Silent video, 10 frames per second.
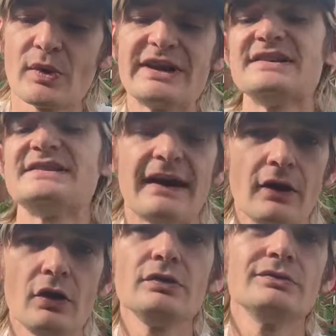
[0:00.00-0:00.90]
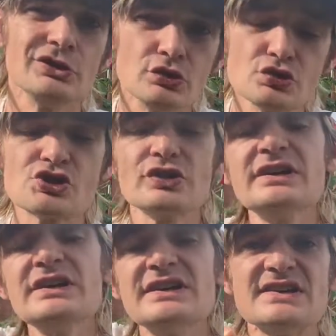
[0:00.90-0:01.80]
way to tell
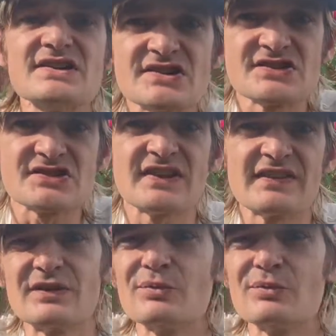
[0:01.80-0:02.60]
usually is that